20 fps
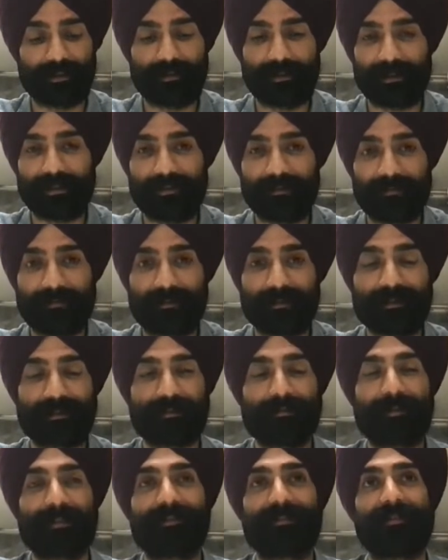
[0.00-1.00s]
one of the
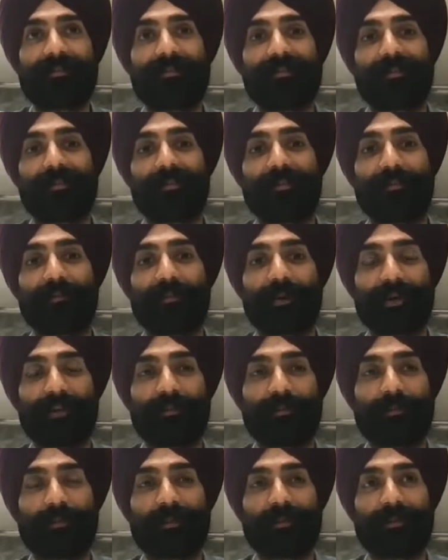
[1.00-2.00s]
first places it might
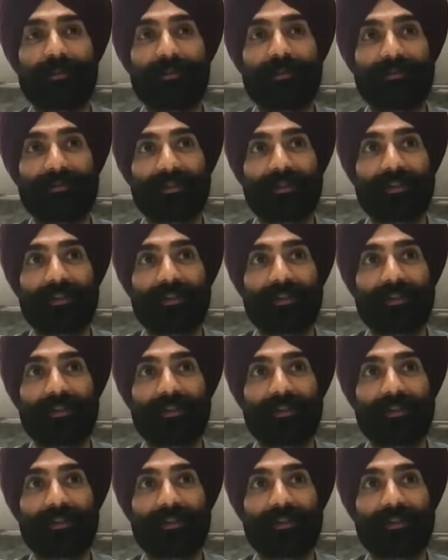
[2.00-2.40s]
appear is